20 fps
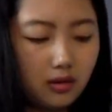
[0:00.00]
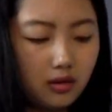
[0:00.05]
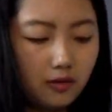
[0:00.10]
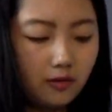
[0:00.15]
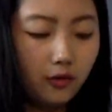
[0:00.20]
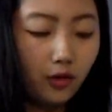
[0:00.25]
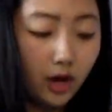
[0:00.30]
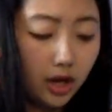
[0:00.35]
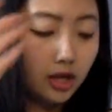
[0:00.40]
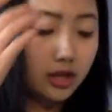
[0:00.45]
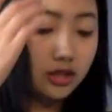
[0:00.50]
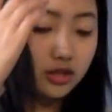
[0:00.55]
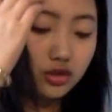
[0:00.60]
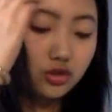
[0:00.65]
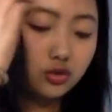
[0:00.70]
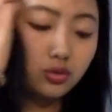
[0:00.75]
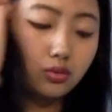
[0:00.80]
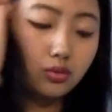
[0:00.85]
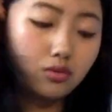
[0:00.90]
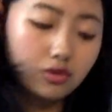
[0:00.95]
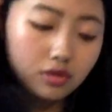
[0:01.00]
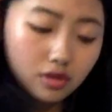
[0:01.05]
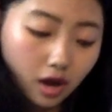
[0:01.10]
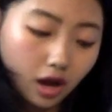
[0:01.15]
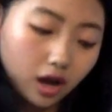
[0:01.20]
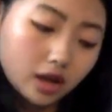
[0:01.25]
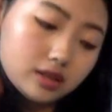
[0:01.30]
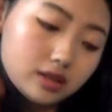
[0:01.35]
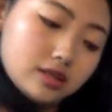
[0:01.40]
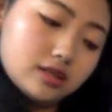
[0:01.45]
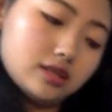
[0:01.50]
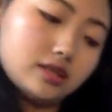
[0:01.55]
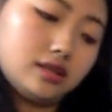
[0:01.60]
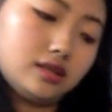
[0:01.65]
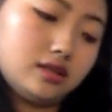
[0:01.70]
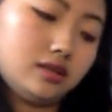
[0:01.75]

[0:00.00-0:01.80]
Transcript: for us to not